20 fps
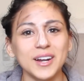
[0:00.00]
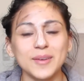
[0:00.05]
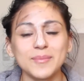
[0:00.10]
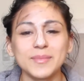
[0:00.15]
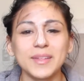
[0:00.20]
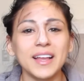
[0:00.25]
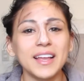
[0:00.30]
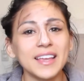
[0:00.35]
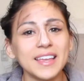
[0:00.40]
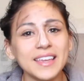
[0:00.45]
I'm
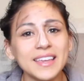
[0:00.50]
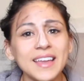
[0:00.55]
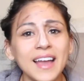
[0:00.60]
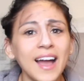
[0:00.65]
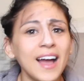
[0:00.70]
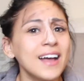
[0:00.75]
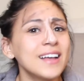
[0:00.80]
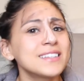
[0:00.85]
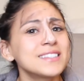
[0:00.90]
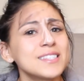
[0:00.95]
like,
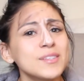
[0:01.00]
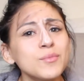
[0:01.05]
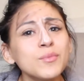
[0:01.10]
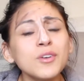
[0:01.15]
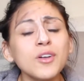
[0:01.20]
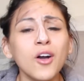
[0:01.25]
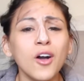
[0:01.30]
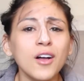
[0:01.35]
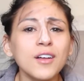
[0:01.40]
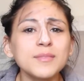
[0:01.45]
yeah,
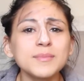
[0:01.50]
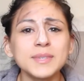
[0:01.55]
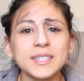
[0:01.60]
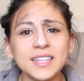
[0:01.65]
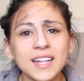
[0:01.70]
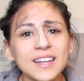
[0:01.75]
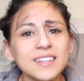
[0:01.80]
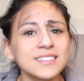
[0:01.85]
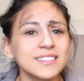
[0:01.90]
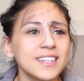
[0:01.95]
someone called me
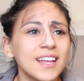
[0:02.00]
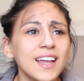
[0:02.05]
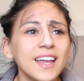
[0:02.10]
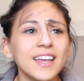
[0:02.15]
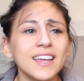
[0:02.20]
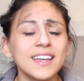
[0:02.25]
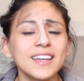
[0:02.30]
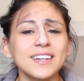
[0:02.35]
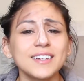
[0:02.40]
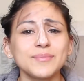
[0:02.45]
last
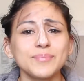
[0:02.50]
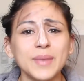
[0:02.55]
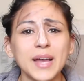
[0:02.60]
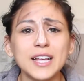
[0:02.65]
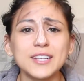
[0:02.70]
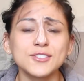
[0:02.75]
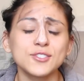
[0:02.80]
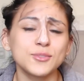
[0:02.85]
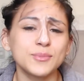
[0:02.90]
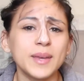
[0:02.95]
night
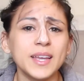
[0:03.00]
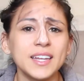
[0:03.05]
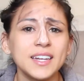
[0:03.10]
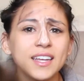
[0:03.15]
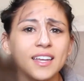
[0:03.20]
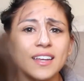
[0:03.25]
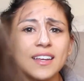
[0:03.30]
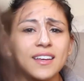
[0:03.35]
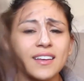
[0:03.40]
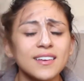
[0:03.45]

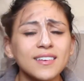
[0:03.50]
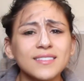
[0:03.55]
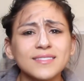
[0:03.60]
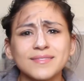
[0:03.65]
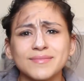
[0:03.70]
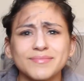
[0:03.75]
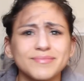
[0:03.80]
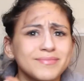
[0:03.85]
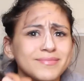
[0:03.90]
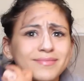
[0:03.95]
masturbating,
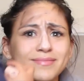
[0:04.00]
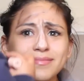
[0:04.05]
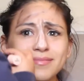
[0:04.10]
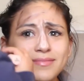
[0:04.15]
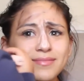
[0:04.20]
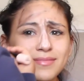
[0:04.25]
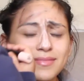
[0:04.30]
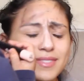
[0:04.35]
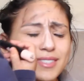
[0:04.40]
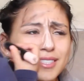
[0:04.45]

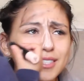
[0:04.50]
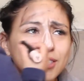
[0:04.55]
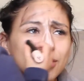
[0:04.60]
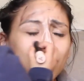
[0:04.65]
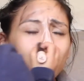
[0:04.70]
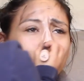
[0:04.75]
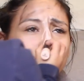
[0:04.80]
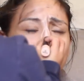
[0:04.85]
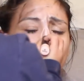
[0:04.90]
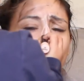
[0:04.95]

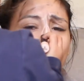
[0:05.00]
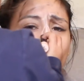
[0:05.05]
totally